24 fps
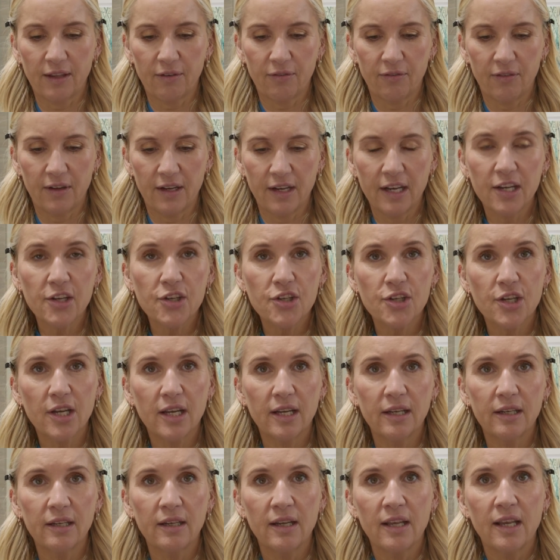
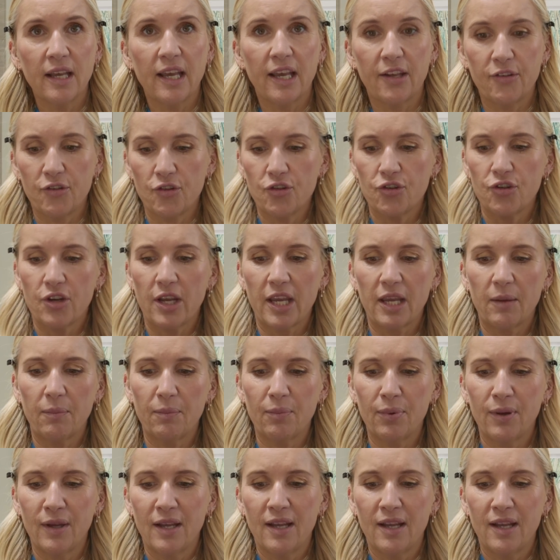definition and shape.